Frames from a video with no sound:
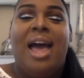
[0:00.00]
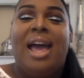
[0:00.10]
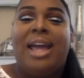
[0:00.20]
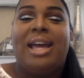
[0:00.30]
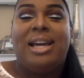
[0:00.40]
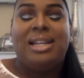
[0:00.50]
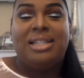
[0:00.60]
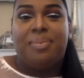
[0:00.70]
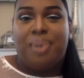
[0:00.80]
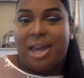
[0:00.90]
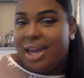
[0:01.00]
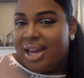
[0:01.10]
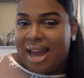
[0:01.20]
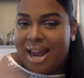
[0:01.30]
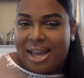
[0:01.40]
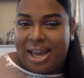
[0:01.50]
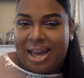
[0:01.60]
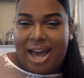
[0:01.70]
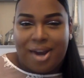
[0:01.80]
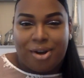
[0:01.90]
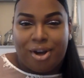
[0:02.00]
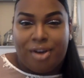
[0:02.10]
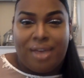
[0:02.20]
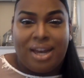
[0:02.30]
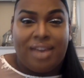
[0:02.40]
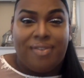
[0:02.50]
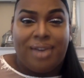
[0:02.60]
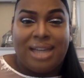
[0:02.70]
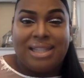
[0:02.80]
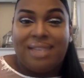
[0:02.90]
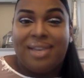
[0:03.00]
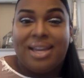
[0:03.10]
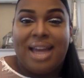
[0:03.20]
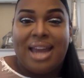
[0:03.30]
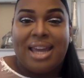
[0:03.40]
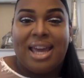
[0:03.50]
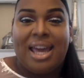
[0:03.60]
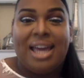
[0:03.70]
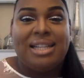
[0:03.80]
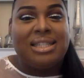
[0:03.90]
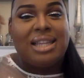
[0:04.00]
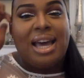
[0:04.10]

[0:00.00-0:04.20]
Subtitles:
And being in Connecticut, I don't know if any of you guys live in Connecticut, it's